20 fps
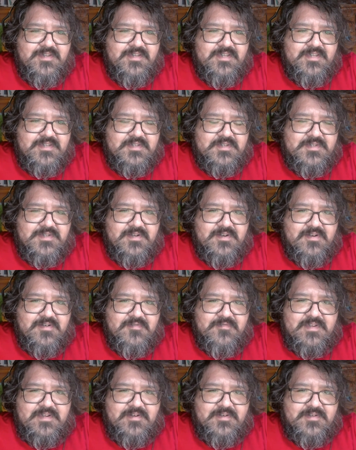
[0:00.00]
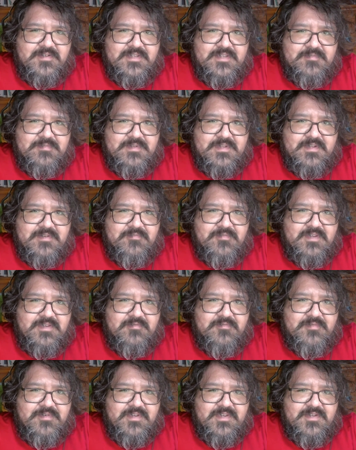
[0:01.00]
it's just at our fingertips. Like
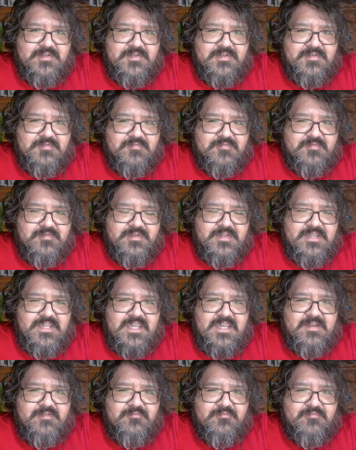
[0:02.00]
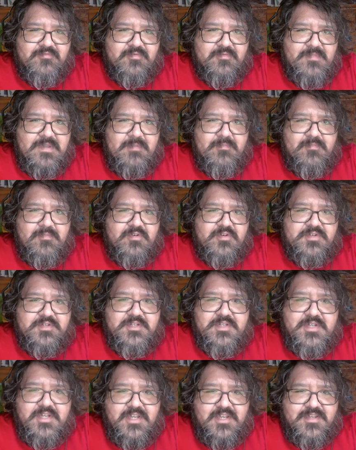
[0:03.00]
we just can't remember
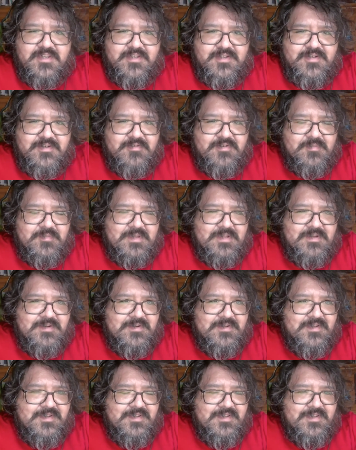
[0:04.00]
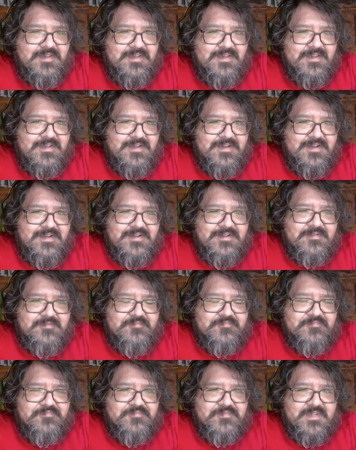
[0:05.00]
shit. You know what I mean? I
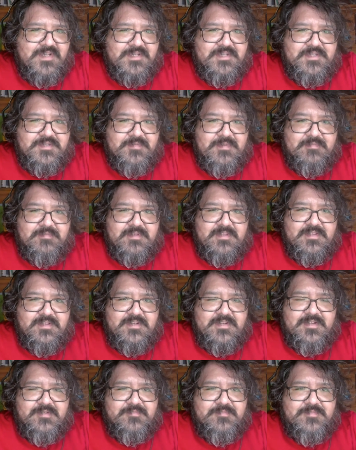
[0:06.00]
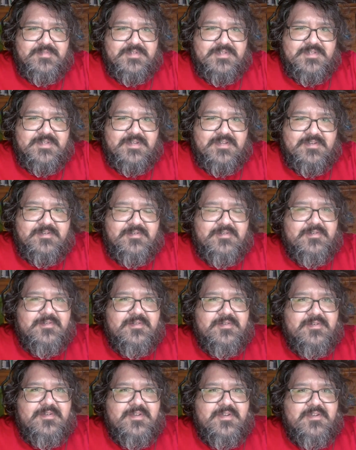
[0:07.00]
used to be able to look up stuff
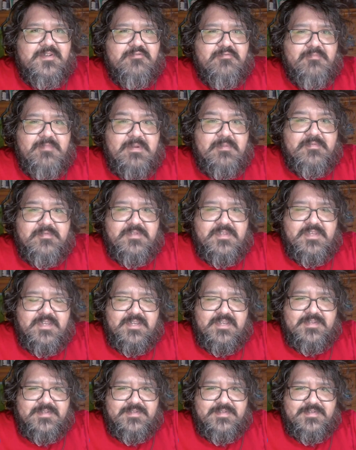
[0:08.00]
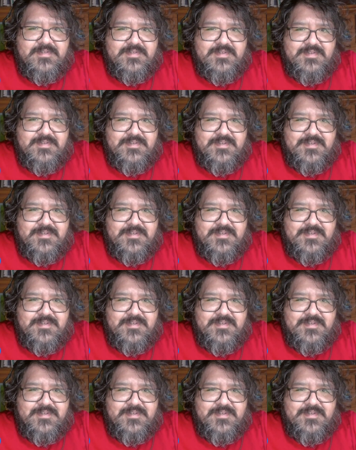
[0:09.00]
or remember things,